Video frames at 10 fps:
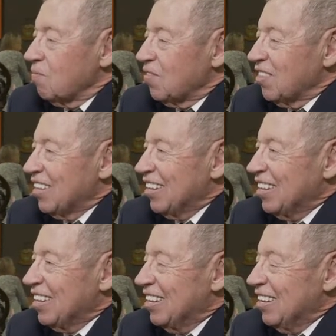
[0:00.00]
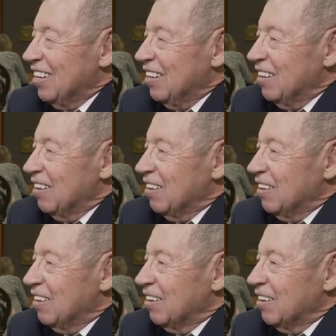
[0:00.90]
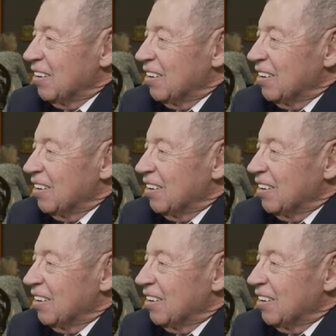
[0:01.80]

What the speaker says: No words are spoken by the person on screen.